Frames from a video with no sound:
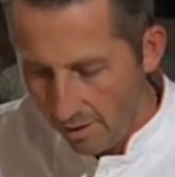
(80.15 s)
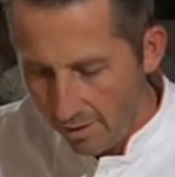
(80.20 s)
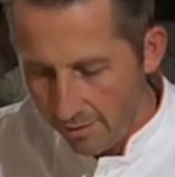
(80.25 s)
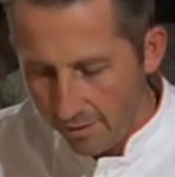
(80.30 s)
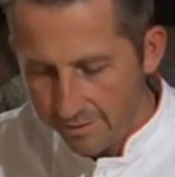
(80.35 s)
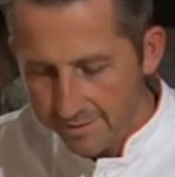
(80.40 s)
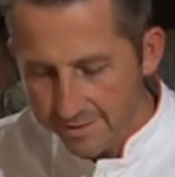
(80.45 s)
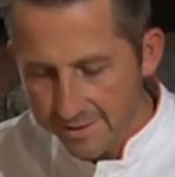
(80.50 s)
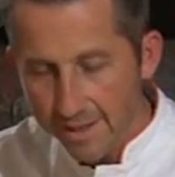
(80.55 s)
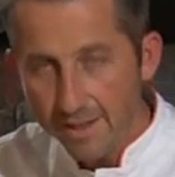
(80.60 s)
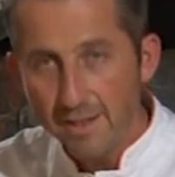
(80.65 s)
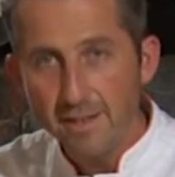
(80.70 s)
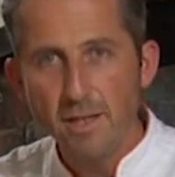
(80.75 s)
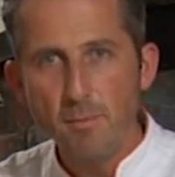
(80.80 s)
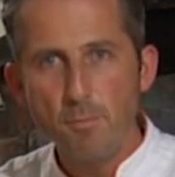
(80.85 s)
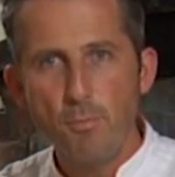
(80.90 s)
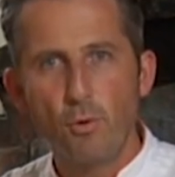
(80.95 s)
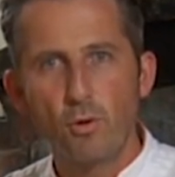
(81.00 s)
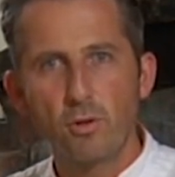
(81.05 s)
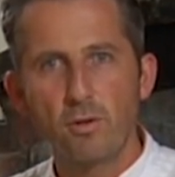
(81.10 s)
The second
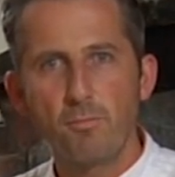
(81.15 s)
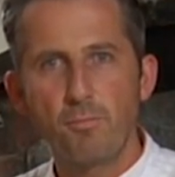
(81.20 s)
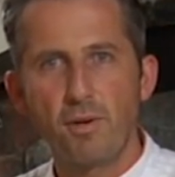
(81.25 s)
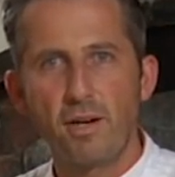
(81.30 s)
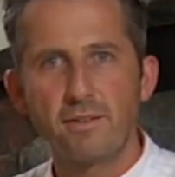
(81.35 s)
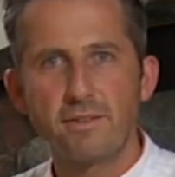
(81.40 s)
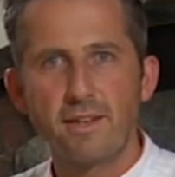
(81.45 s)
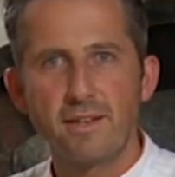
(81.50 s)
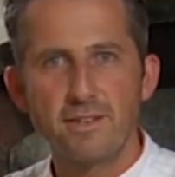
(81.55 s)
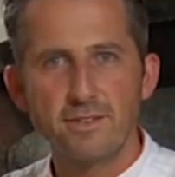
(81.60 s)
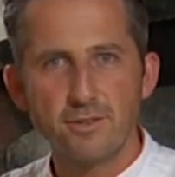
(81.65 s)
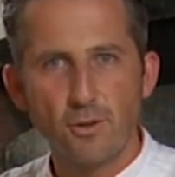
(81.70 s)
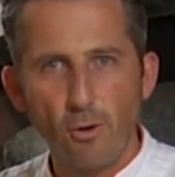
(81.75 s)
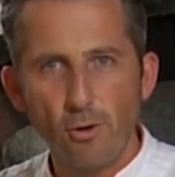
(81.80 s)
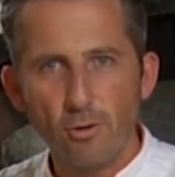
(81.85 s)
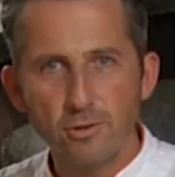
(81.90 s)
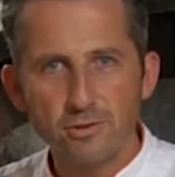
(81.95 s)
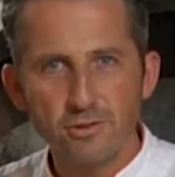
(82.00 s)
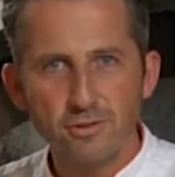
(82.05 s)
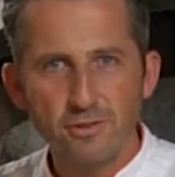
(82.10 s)
important part that is
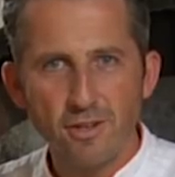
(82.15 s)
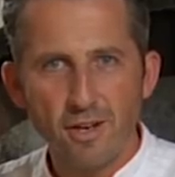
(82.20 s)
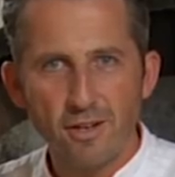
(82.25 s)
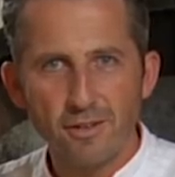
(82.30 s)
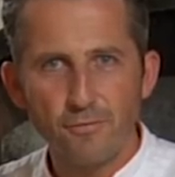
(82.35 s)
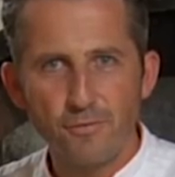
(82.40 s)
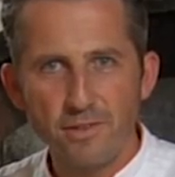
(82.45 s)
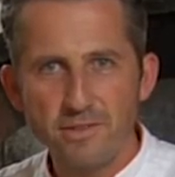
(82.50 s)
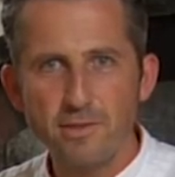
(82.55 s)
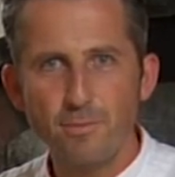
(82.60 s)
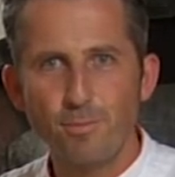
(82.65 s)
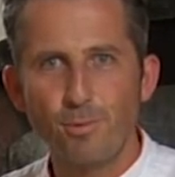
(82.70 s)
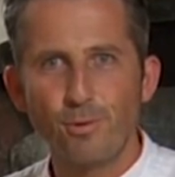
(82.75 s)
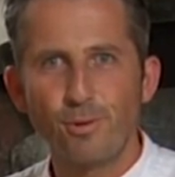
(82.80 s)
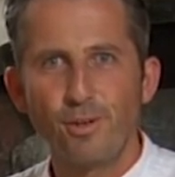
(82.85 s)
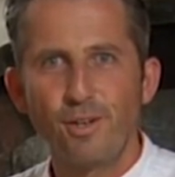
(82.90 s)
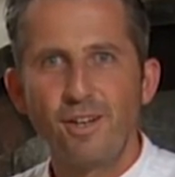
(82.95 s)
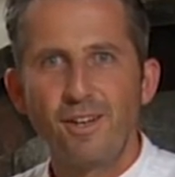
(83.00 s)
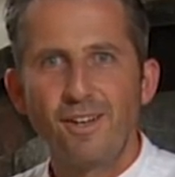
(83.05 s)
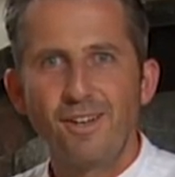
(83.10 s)
also not
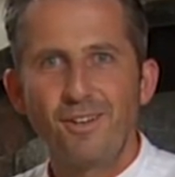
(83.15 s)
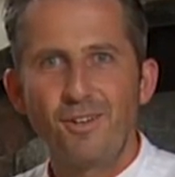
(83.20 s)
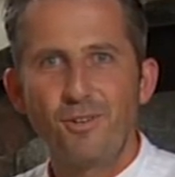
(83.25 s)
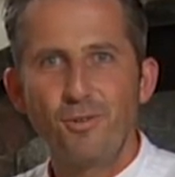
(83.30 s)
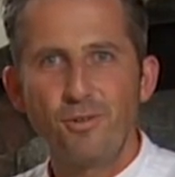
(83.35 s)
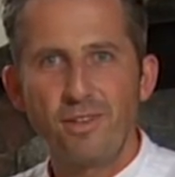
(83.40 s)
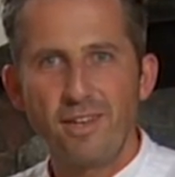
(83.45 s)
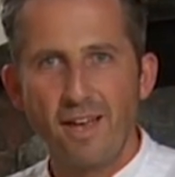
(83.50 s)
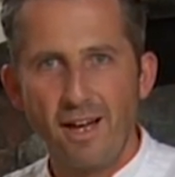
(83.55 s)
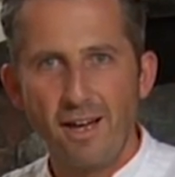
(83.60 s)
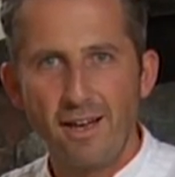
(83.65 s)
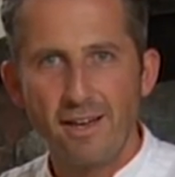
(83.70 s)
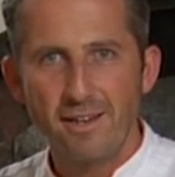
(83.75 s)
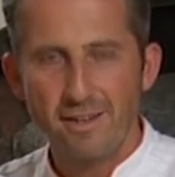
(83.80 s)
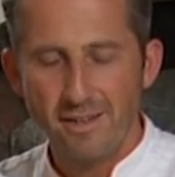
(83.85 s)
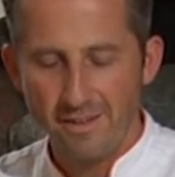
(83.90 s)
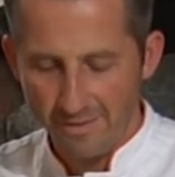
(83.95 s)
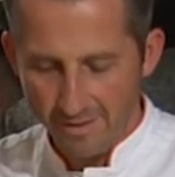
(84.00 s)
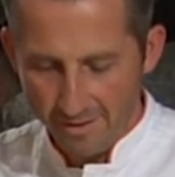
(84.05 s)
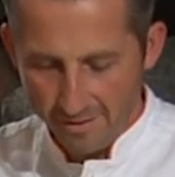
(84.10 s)
visible to the eye
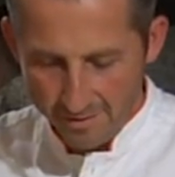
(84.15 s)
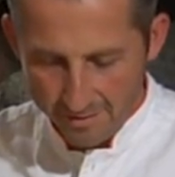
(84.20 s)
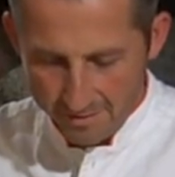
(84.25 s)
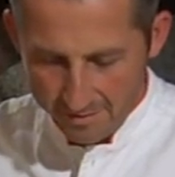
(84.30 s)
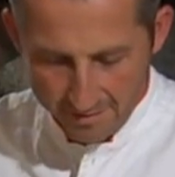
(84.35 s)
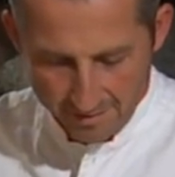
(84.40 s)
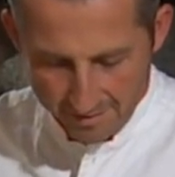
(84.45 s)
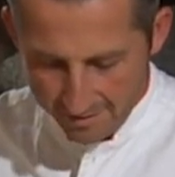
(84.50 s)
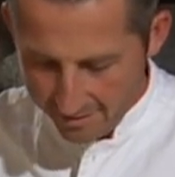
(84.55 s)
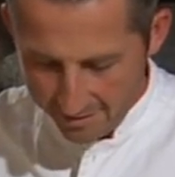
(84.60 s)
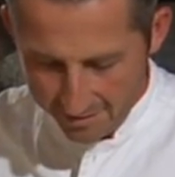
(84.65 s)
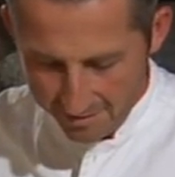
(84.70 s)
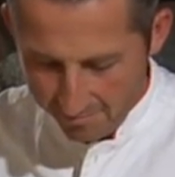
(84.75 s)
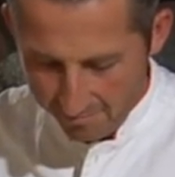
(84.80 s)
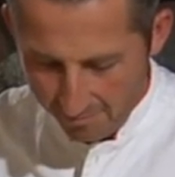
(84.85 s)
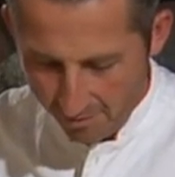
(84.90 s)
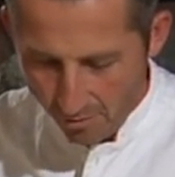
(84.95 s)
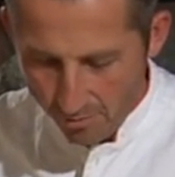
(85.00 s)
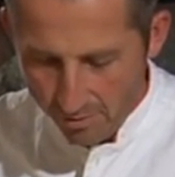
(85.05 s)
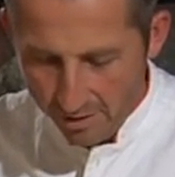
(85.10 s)
and that is
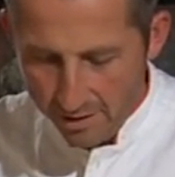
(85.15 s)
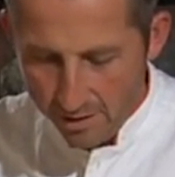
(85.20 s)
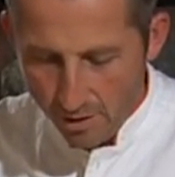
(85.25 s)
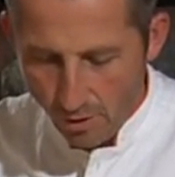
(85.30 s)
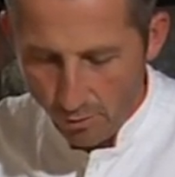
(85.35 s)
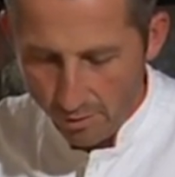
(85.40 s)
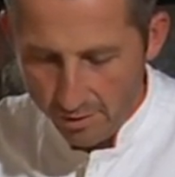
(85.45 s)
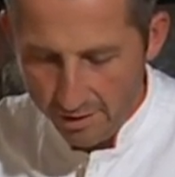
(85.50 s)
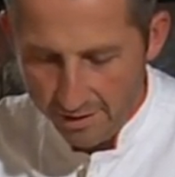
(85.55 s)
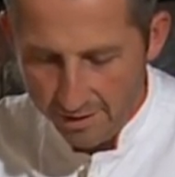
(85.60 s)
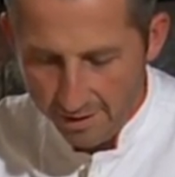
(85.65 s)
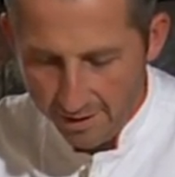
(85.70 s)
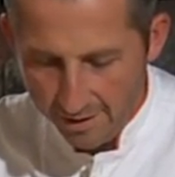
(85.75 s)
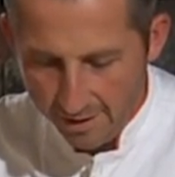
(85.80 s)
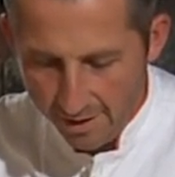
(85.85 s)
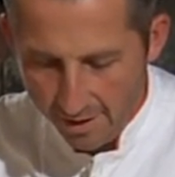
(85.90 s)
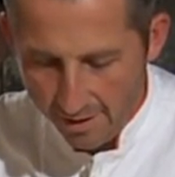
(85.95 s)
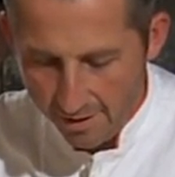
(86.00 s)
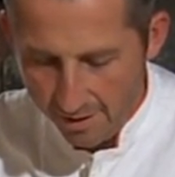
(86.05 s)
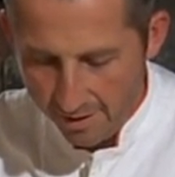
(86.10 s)
only known
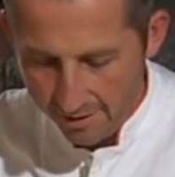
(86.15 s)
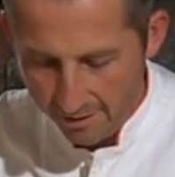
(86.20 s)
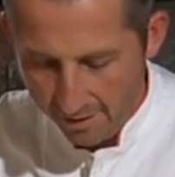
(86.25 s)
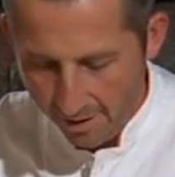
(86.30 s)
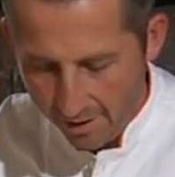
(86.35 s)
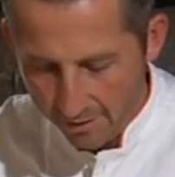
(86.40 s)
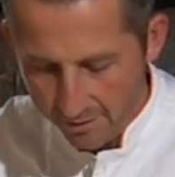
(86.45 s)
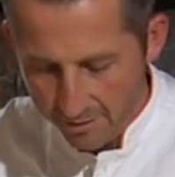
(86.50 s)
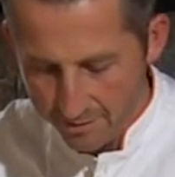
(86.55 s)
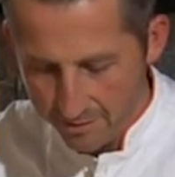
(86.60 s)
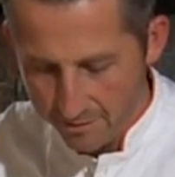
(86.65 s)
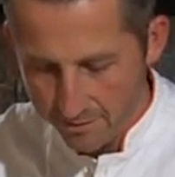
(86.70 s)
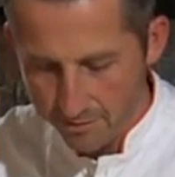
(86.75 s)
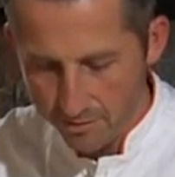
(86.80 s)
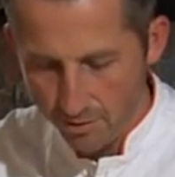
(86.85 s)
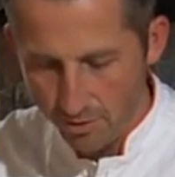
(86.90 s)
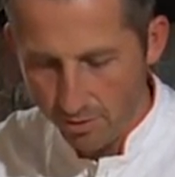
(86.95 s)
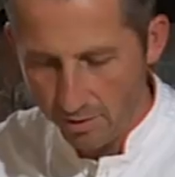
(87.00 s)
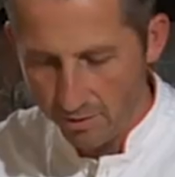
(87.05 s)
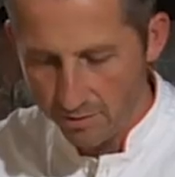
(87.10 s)
in artisan
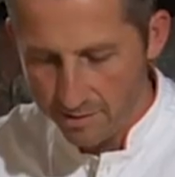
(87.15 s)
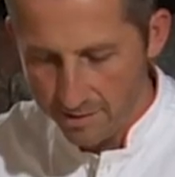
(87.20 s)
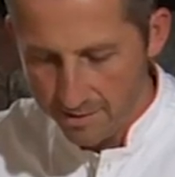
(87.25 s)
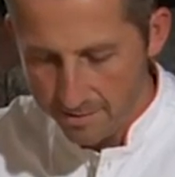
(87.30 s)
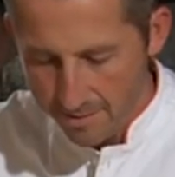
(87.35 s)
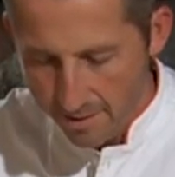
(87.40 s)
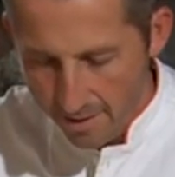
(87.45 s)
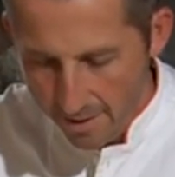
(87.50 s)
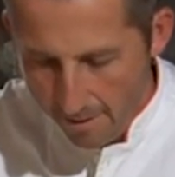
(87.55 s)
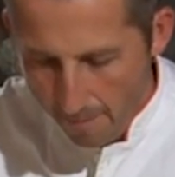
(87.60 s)
circles is